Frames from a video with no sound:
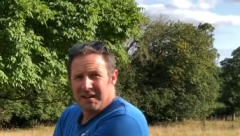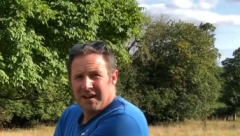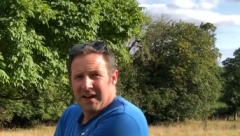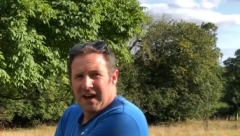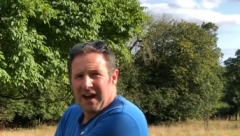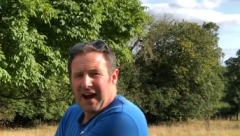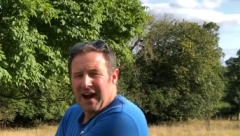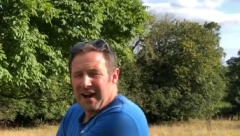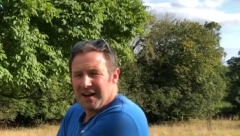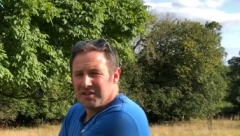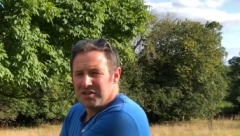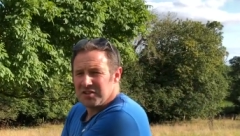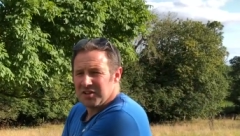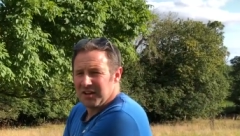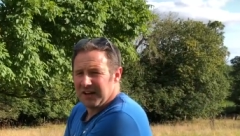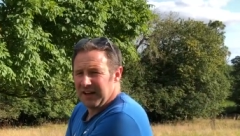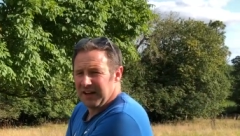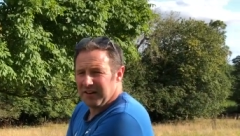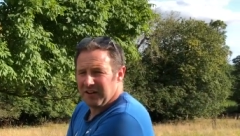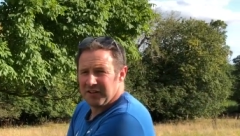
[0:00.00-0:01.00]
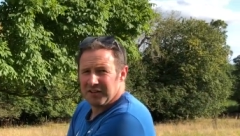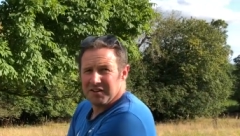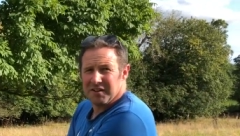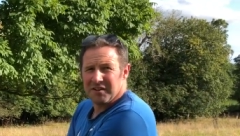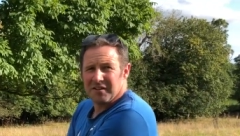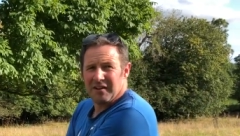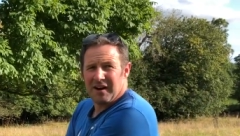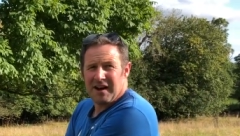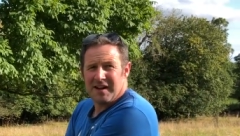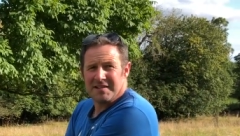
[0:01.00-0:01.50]
hatch and get onto the
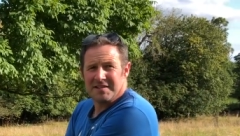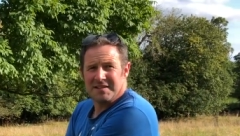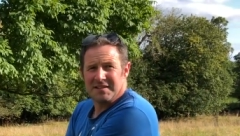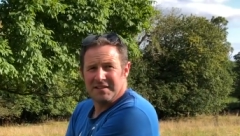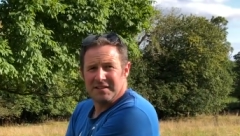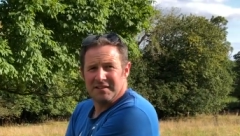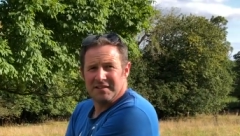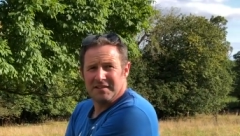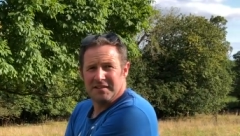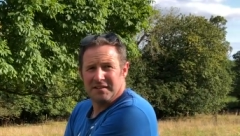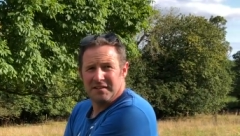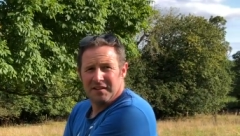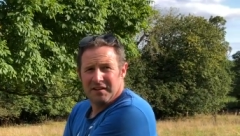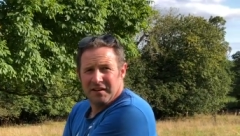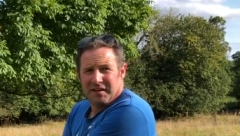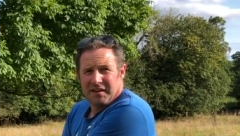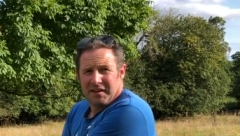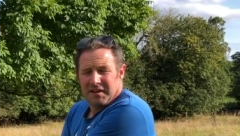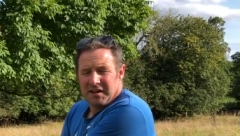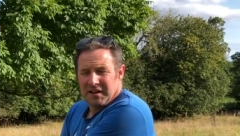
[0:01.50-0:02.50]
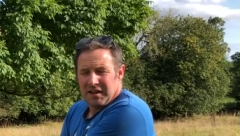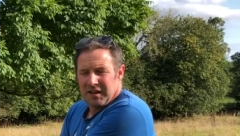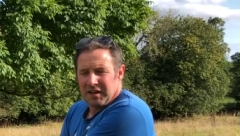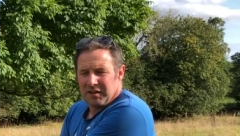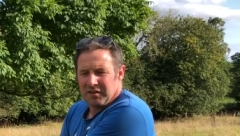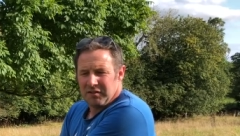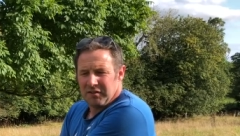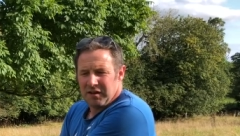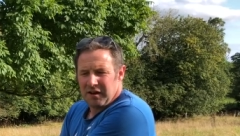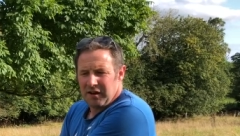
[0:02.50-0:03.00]
grass
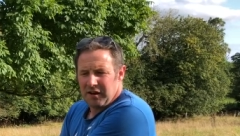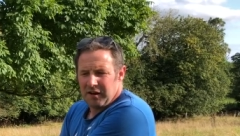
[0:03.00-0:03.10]
in